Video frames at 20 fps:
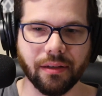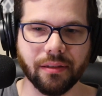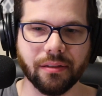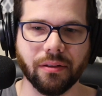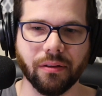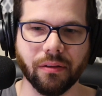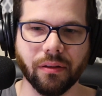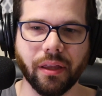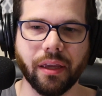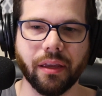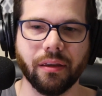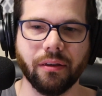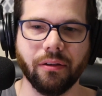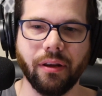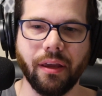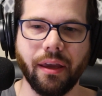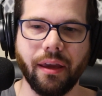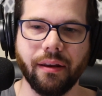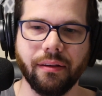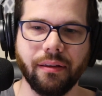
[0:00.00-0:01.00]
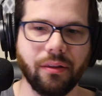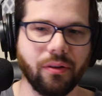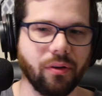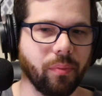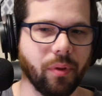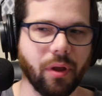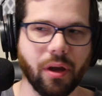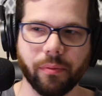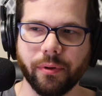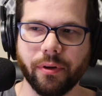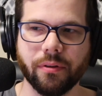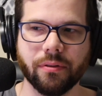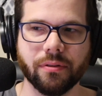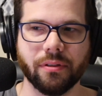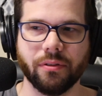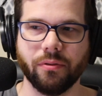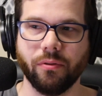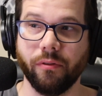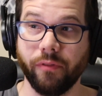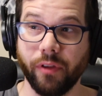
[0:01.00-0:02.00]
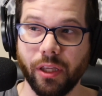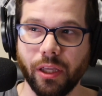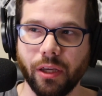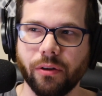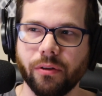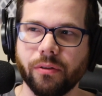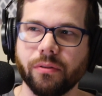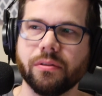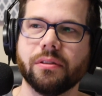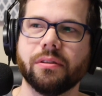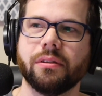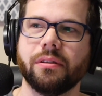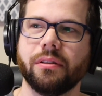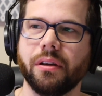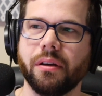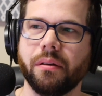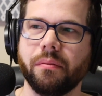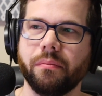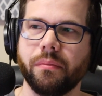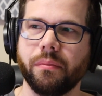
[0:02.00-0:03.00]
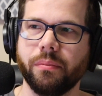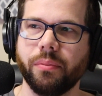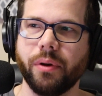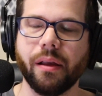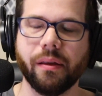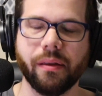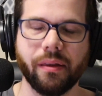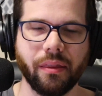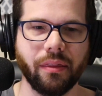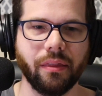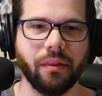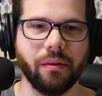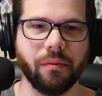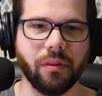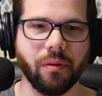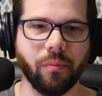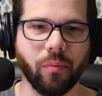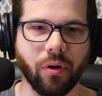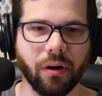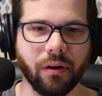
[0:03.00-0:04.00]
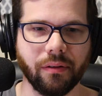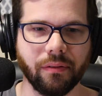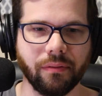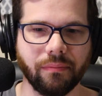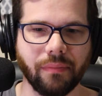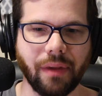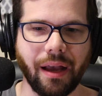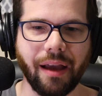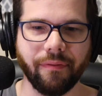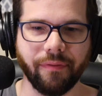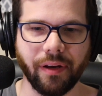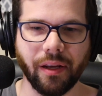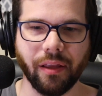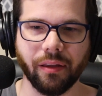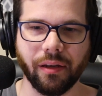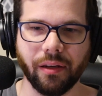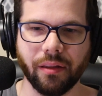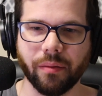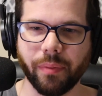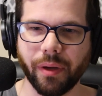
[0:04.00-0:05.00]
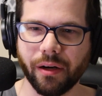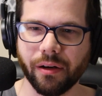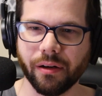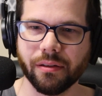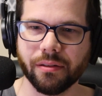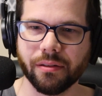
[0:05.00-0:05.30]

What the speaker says: So like good at either blog posts or videos. Probably the more high fidelity, the better.